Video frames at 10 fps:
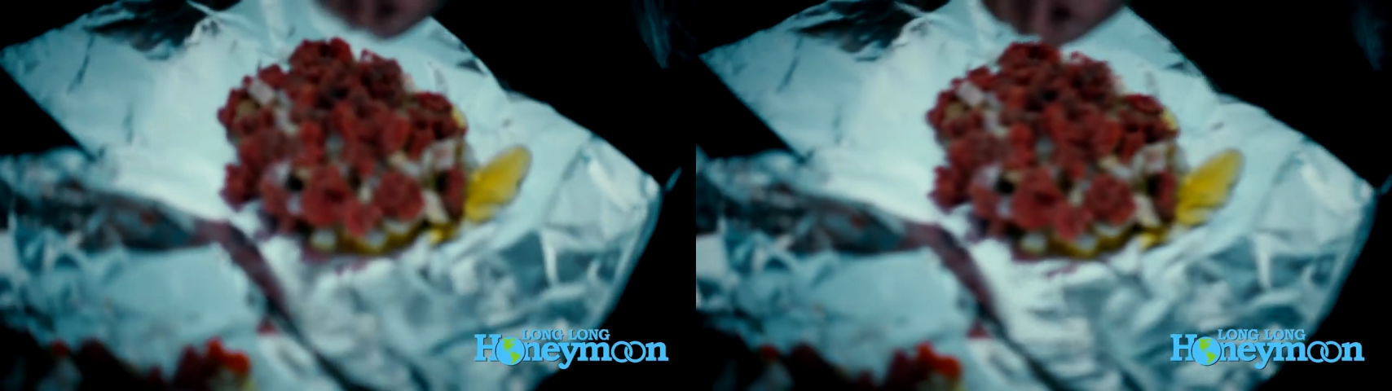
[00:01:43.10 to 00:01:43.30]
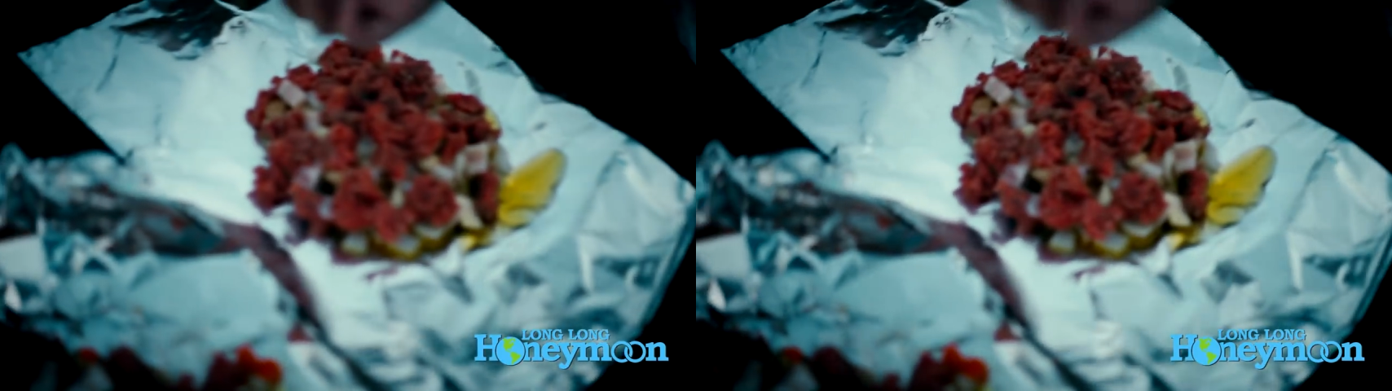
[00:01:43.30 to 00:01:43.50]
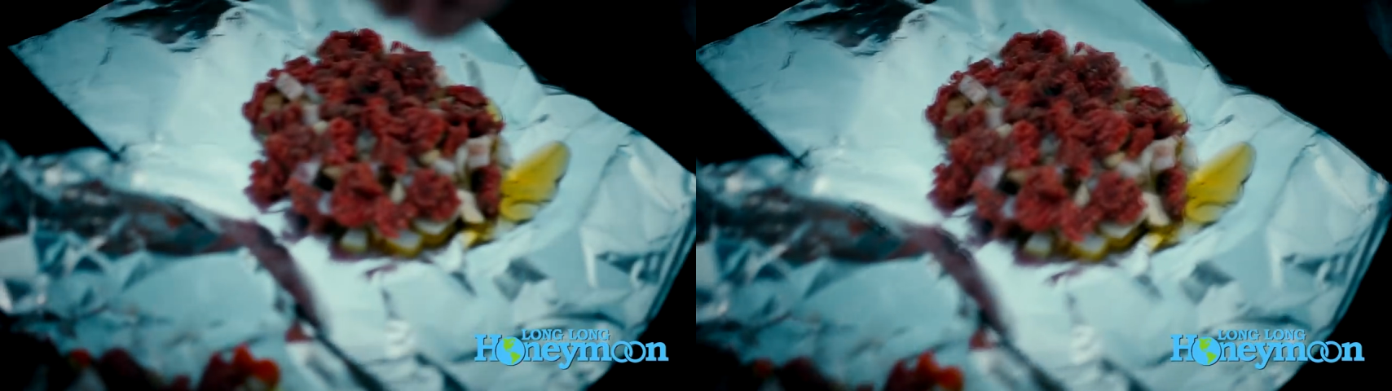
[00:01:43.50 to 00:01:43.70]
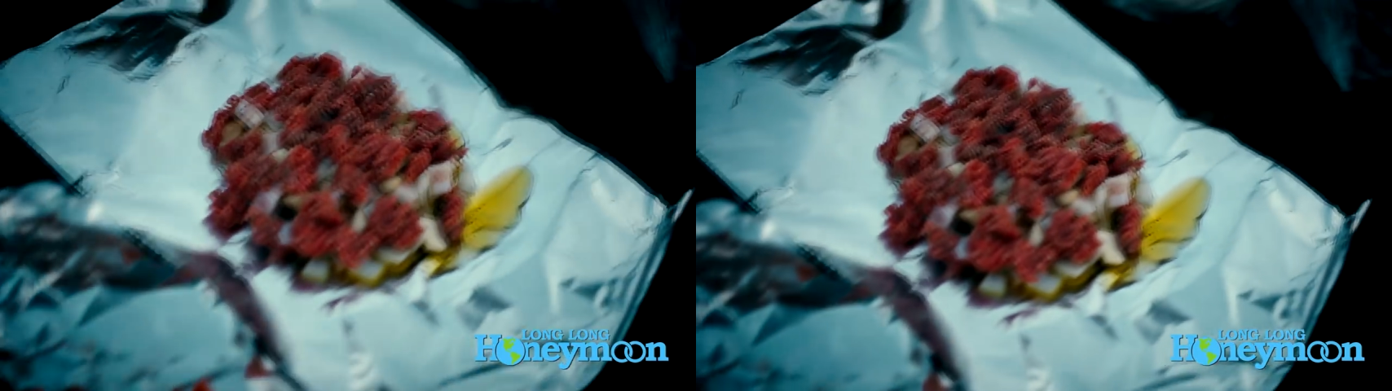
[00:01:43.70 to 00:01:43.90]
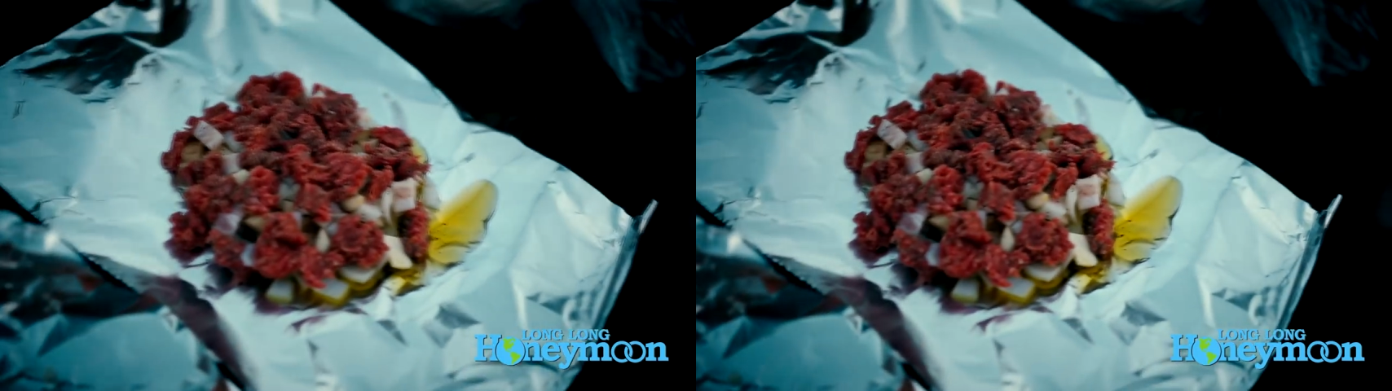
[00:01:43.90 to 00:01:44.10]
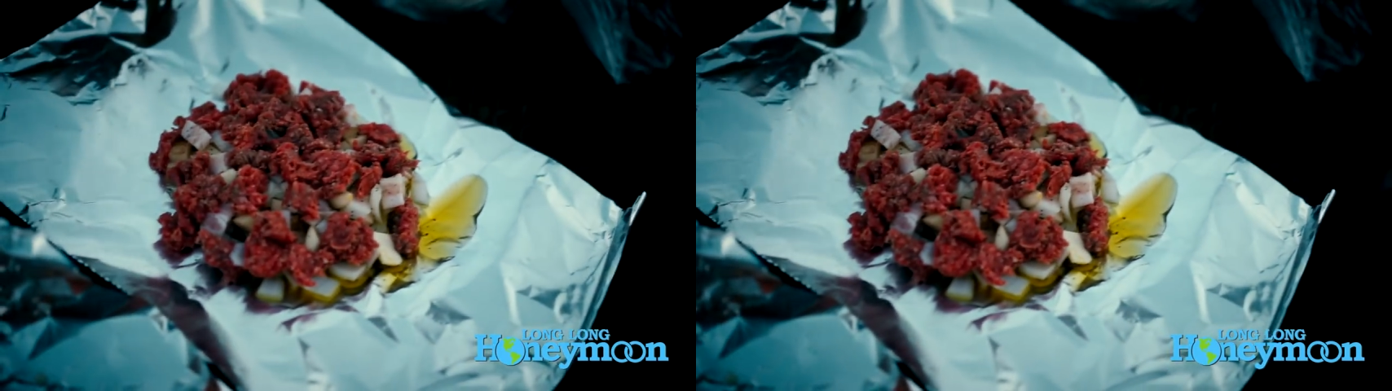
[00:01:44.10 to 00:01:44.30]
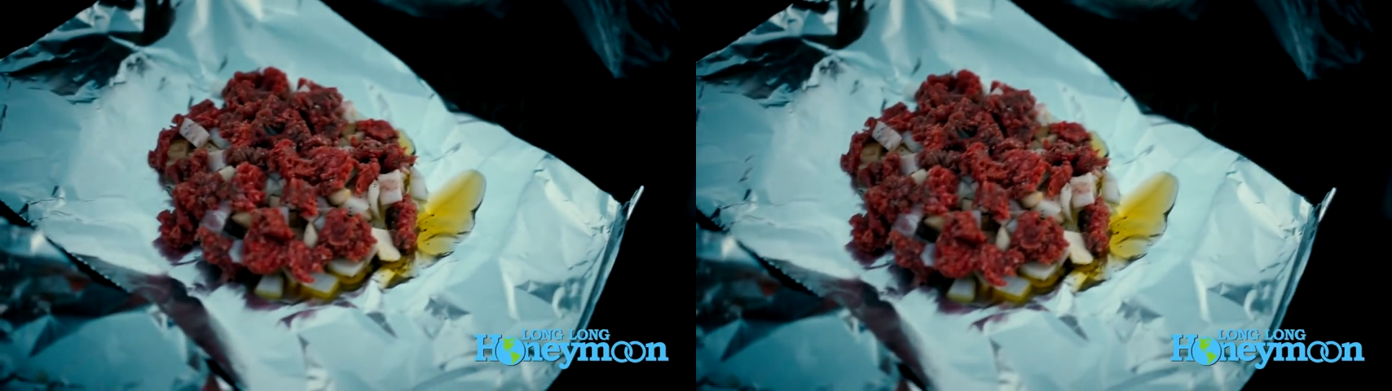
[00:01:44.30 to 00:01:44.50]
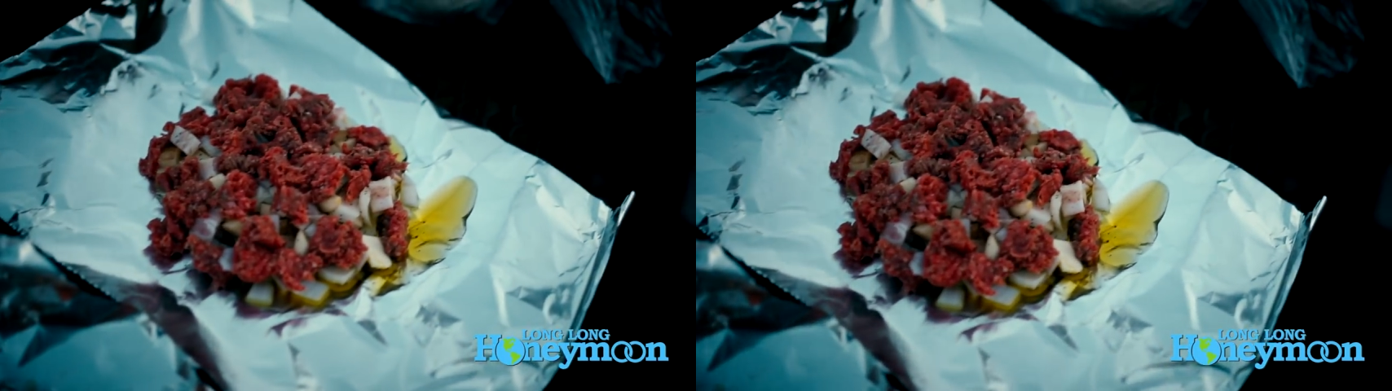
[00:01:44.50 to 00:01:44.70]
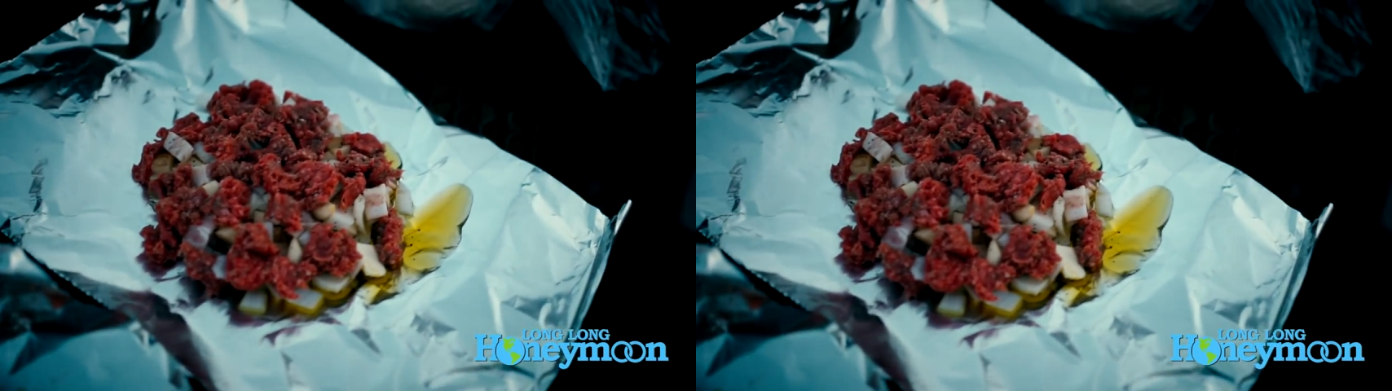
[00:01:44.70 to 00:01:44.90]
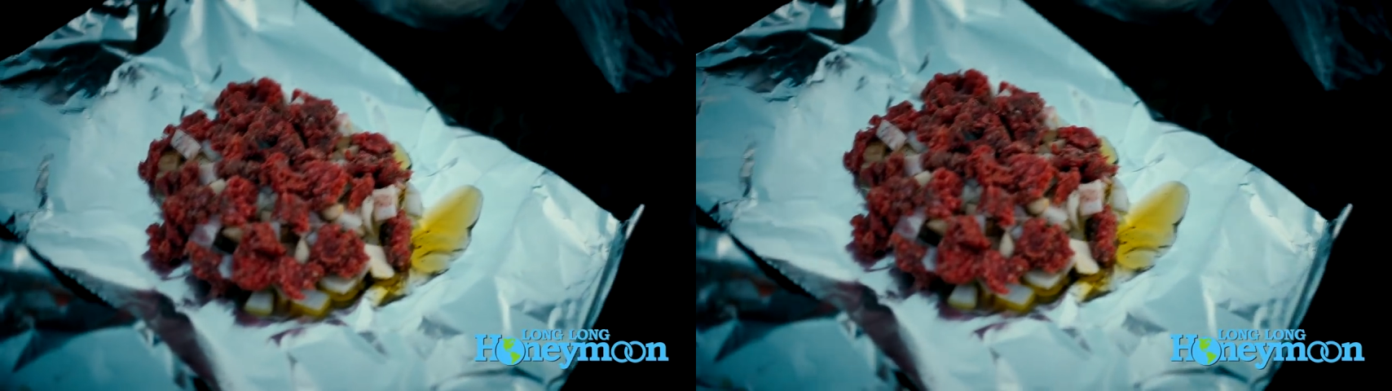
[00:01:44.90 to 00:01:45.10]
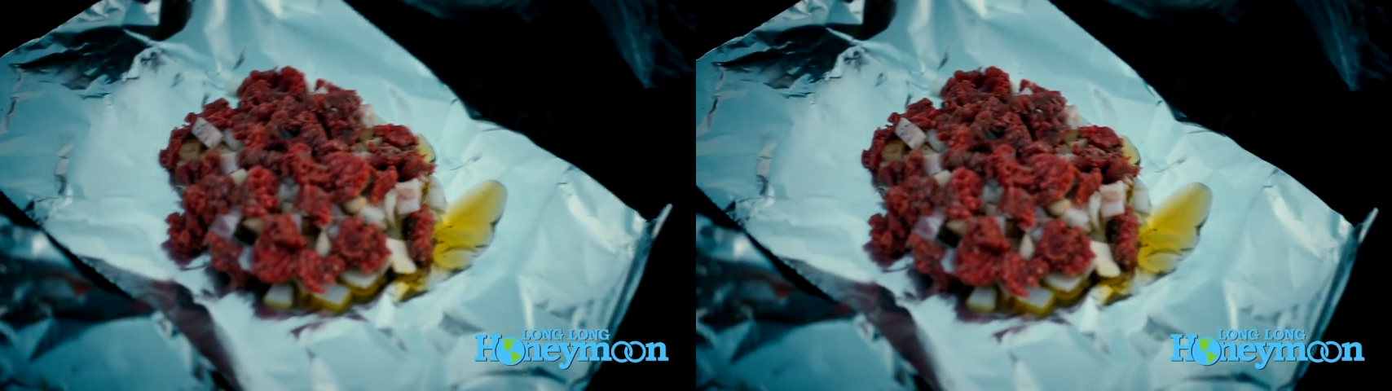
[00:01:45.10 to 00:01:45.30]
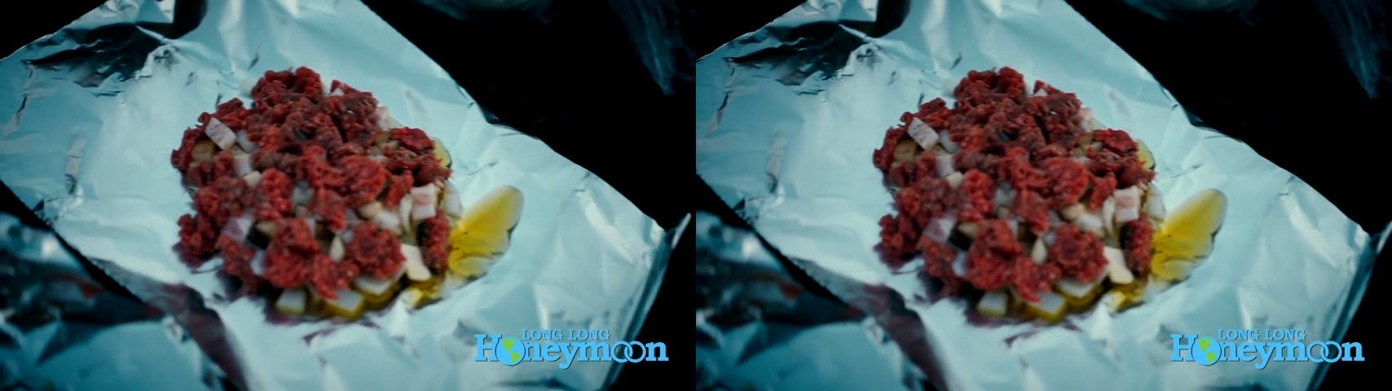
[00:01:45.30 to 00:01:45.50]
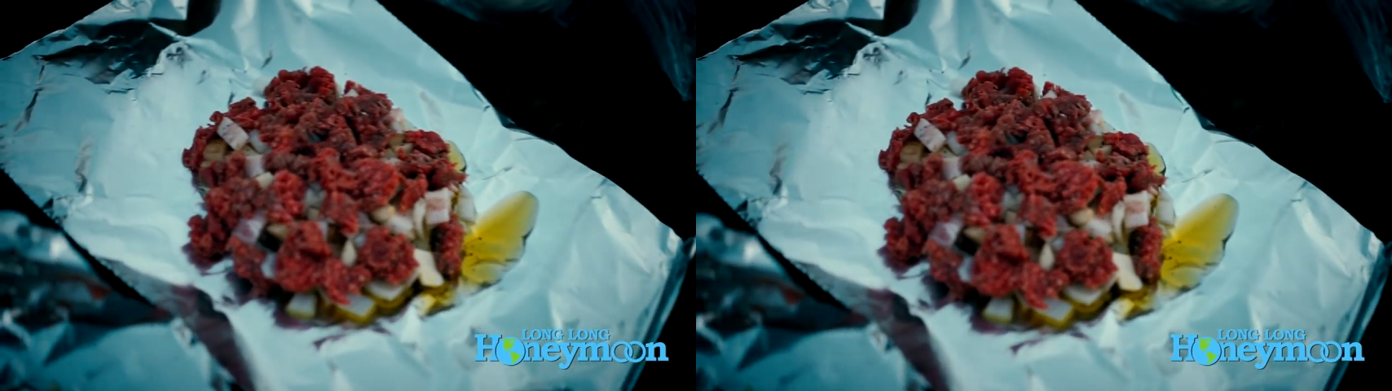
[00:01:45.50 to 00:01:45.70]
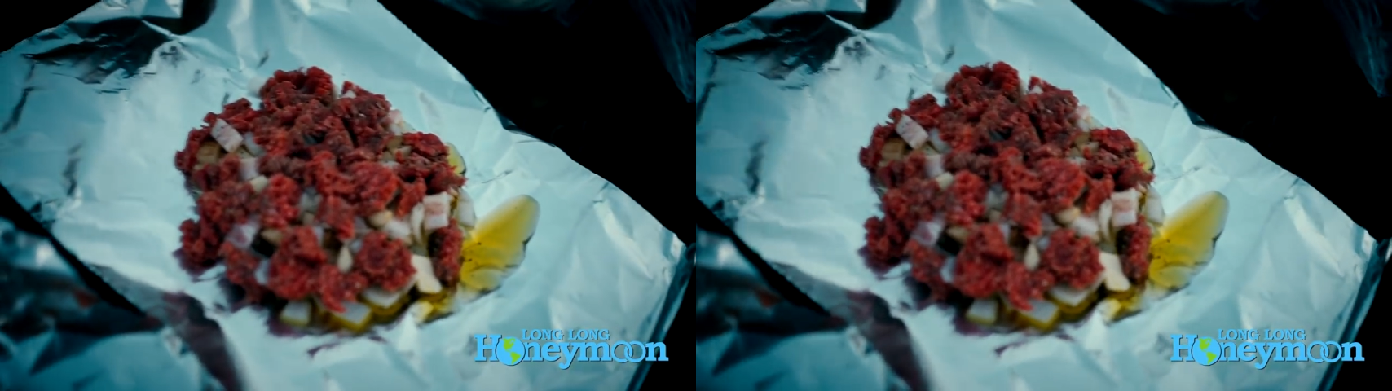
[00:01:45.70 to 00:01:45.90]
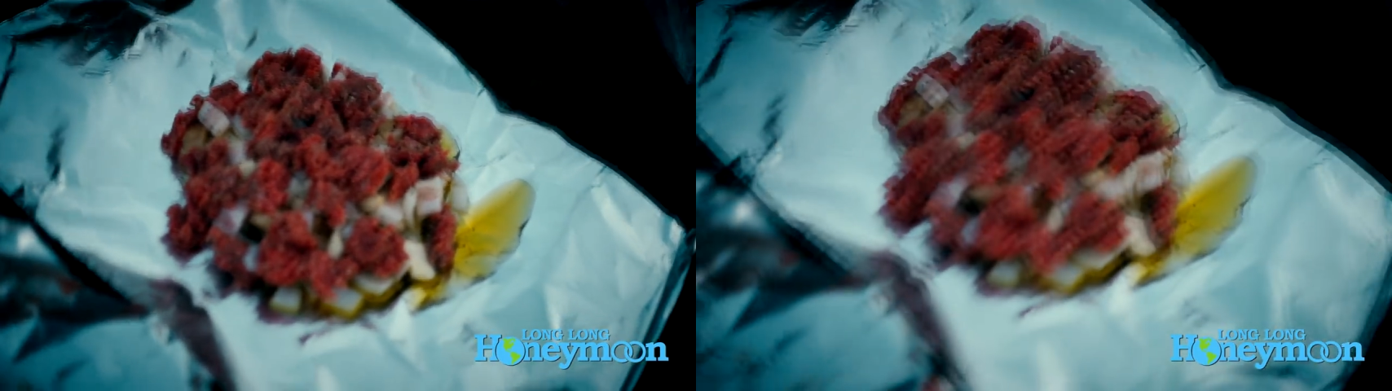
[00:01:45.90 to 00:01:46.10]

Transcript: Nobody's mouth can be seen.